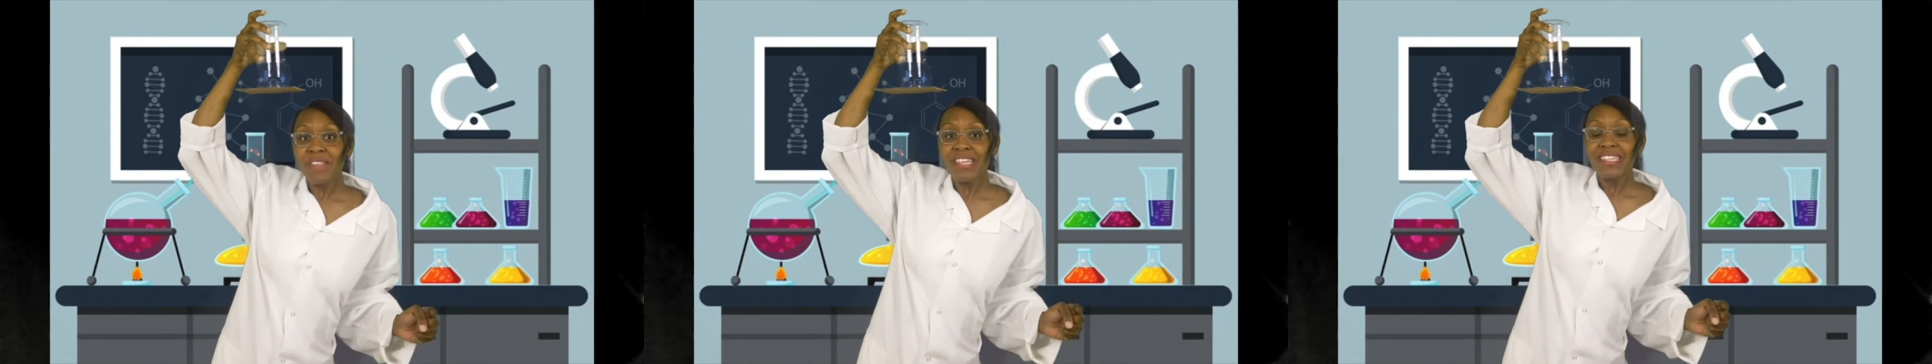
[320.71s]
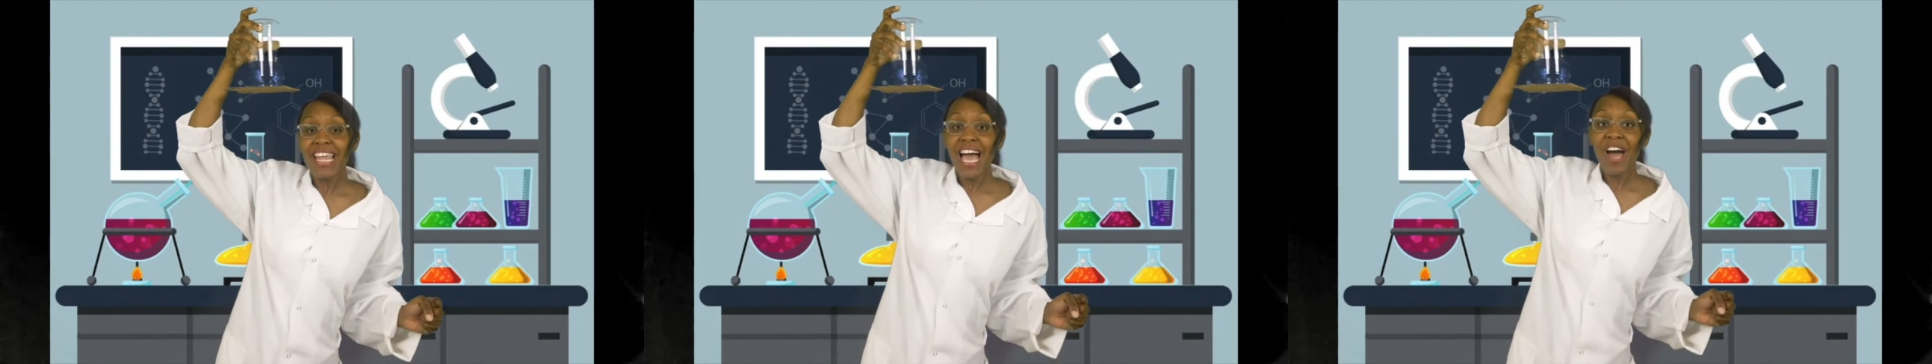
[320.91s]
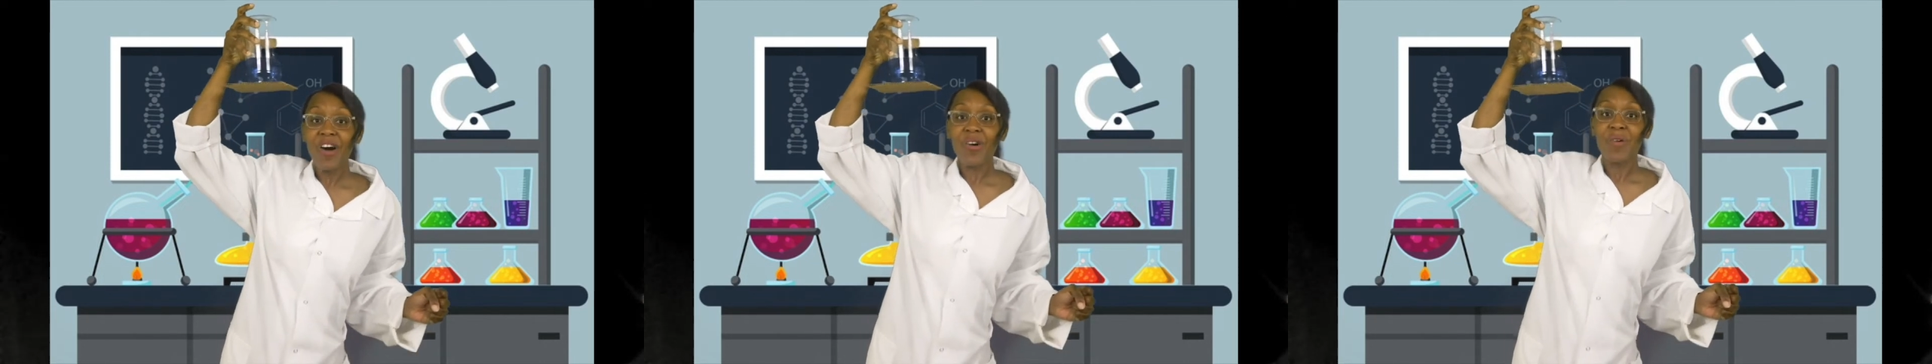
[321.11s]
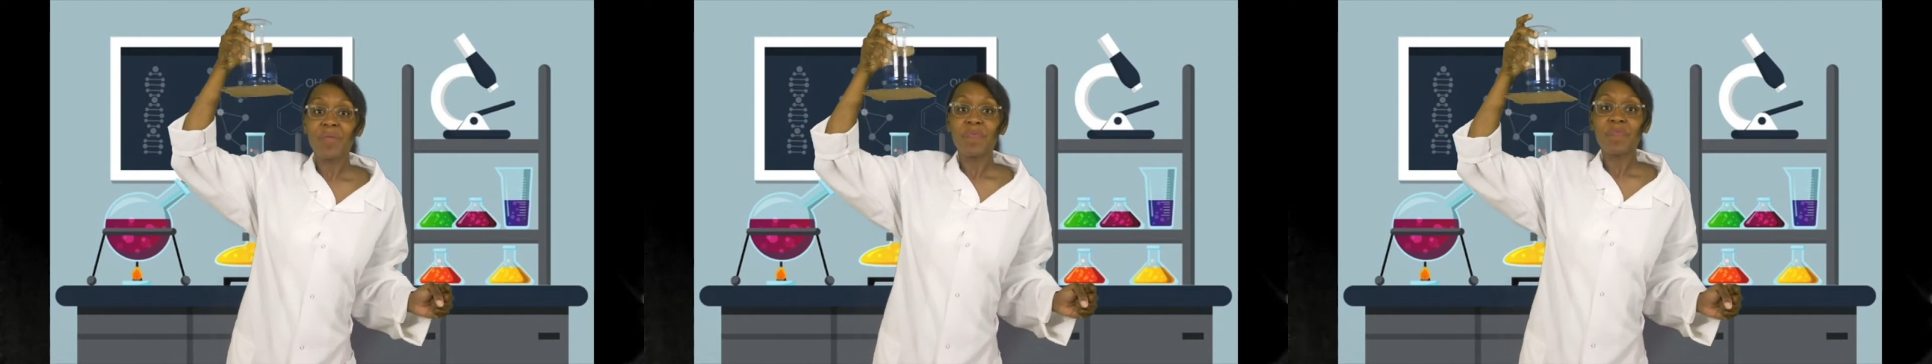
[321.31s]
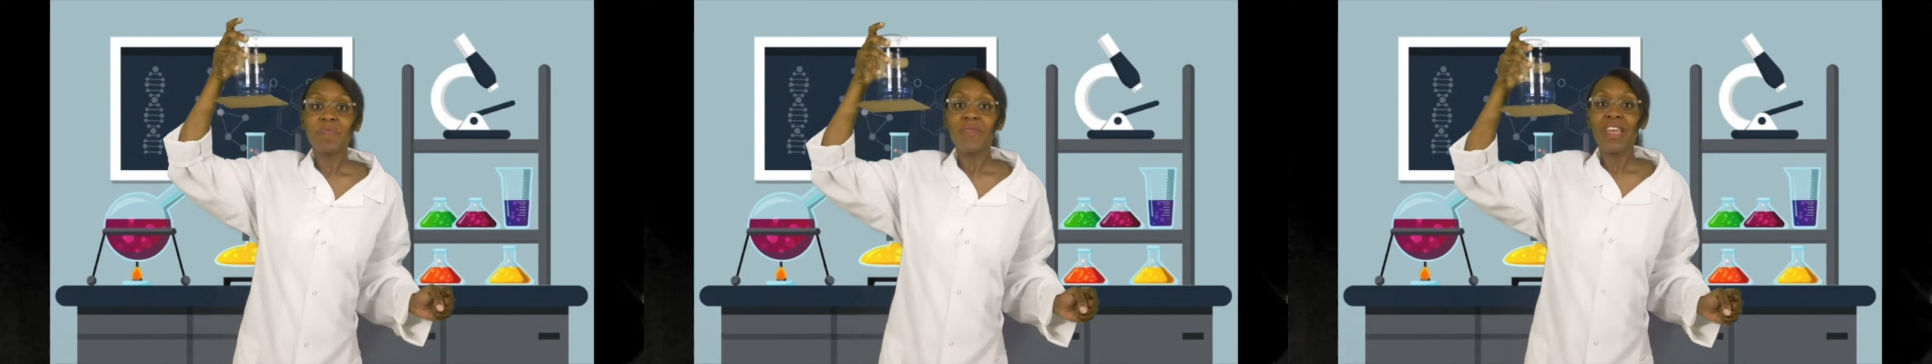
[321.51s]
Now,
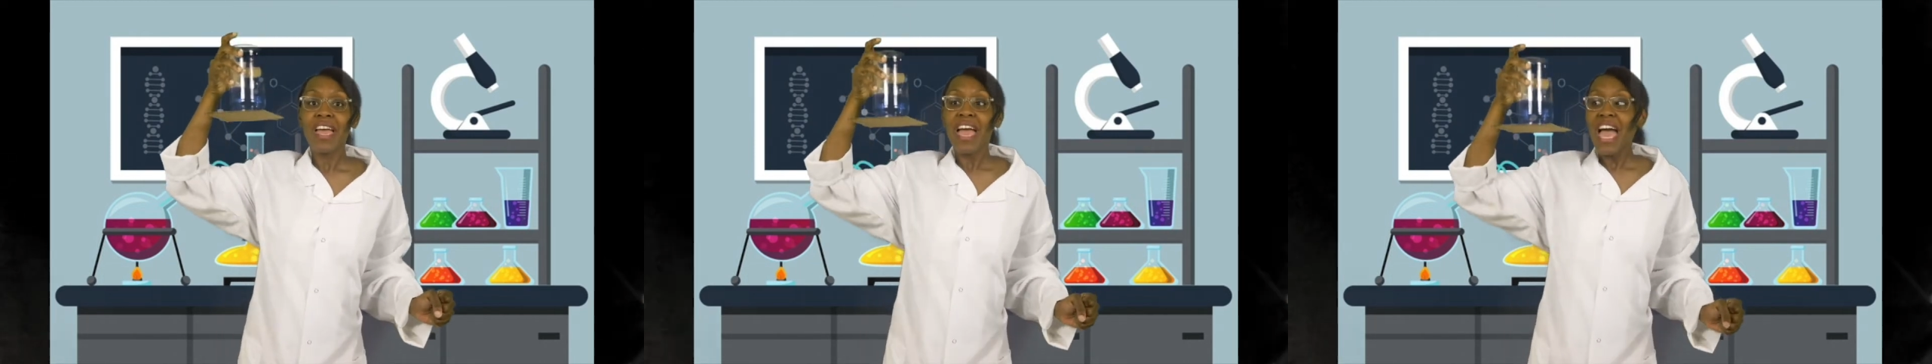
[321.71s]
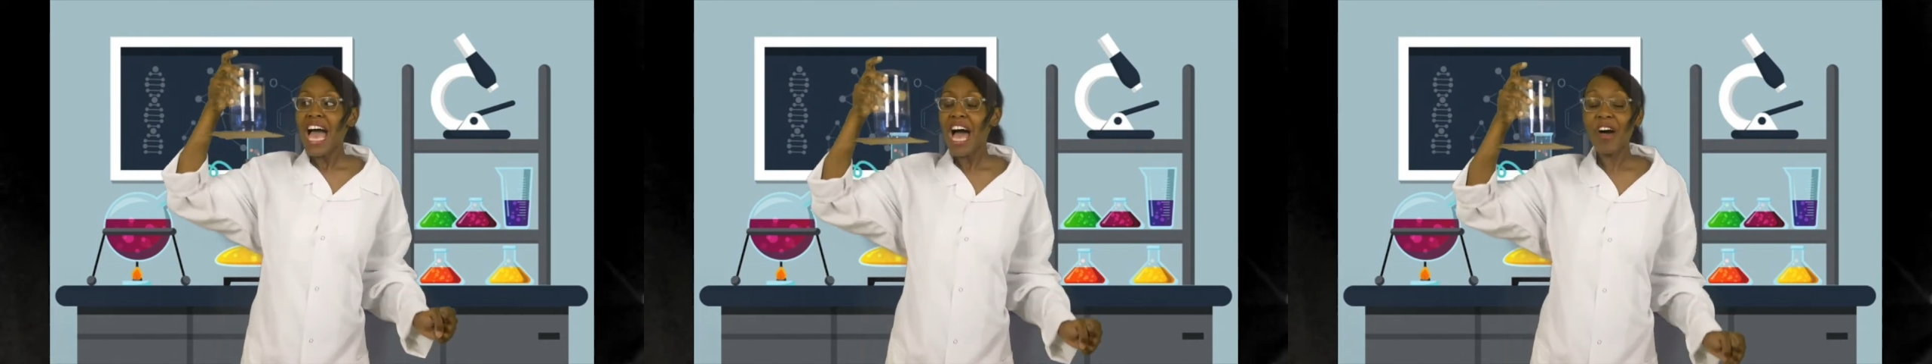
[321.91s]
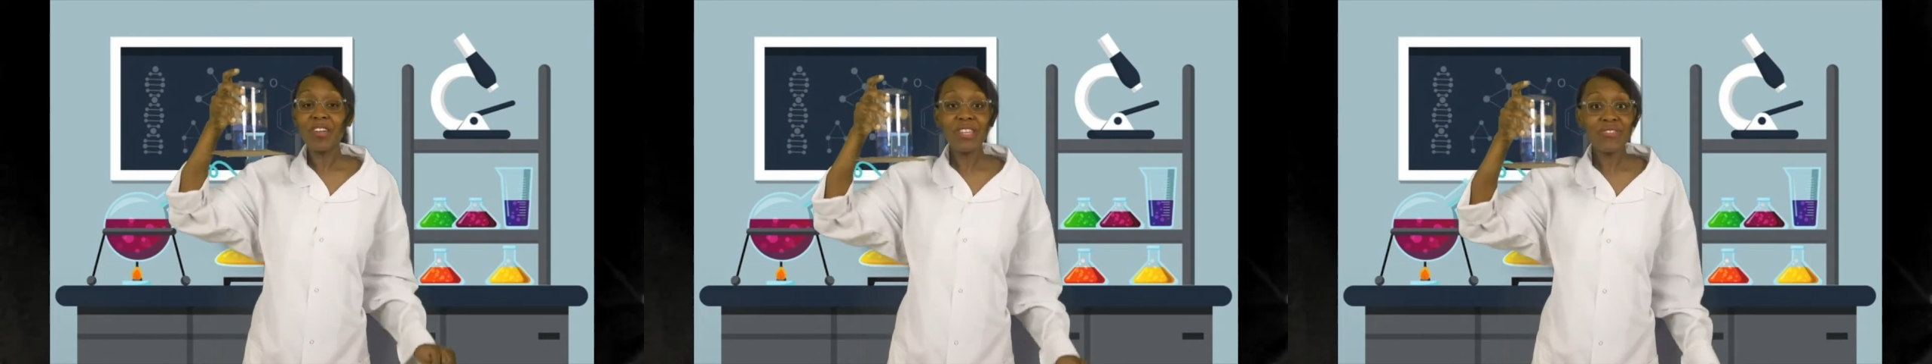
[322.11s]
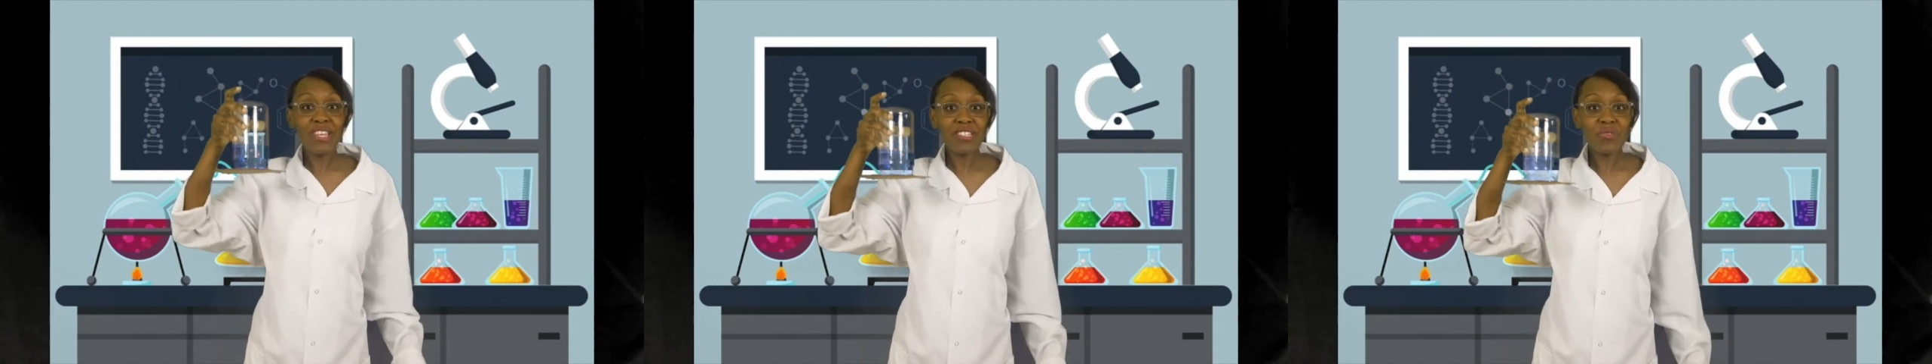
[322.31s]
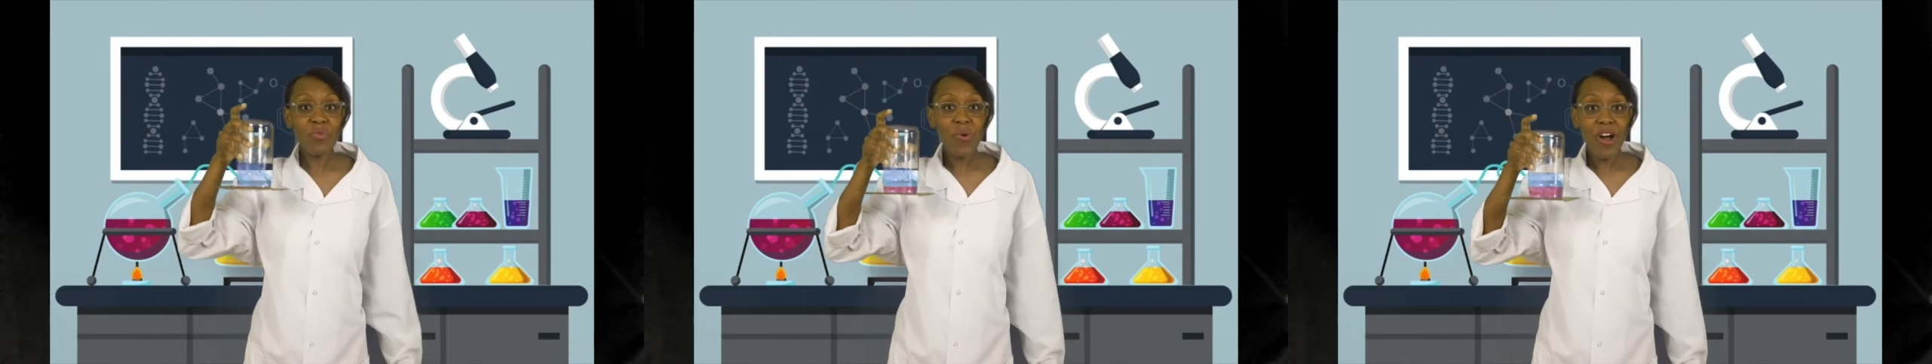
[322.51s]
how did
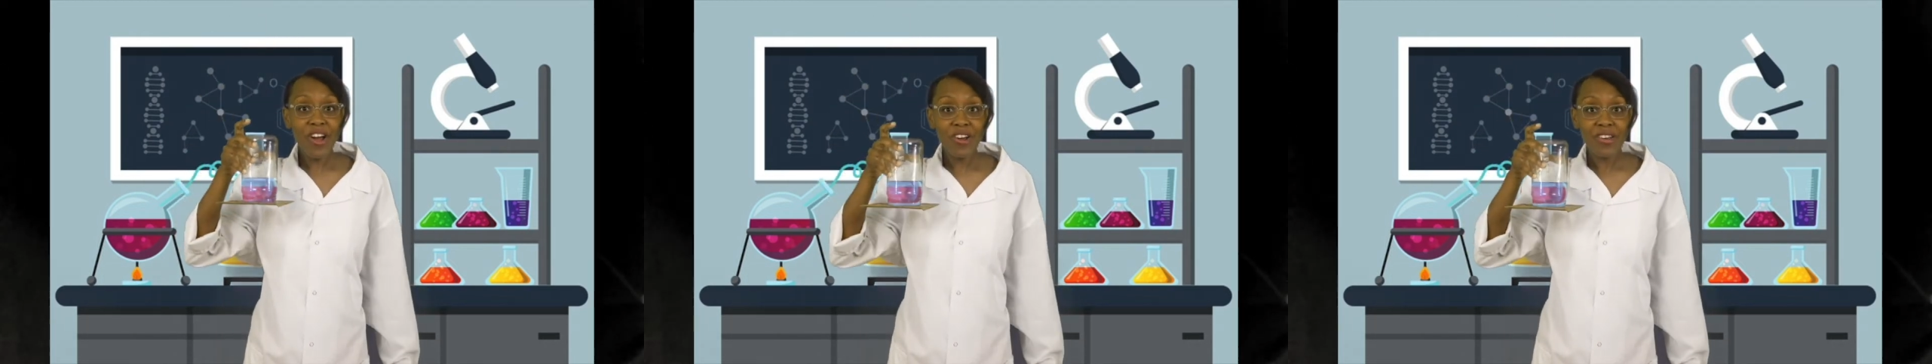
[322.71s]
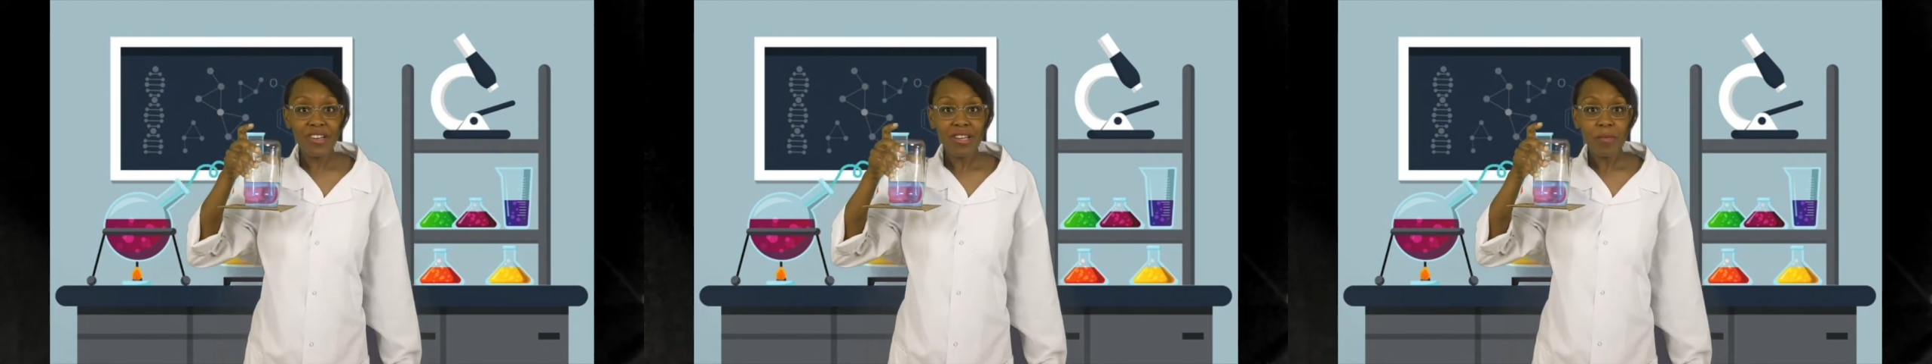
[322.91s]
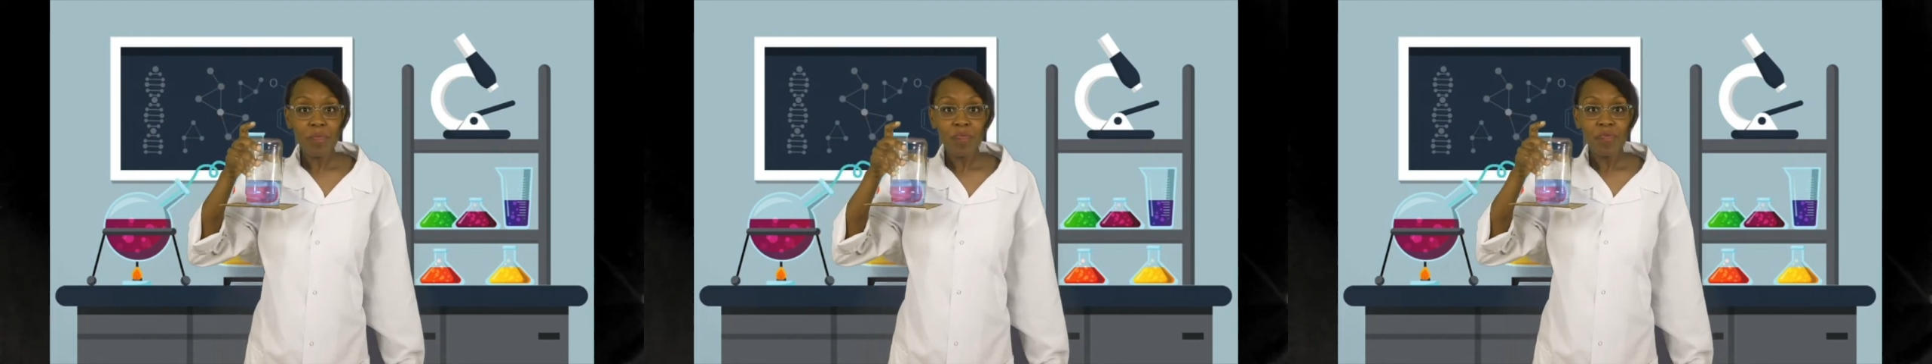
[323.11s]
this work?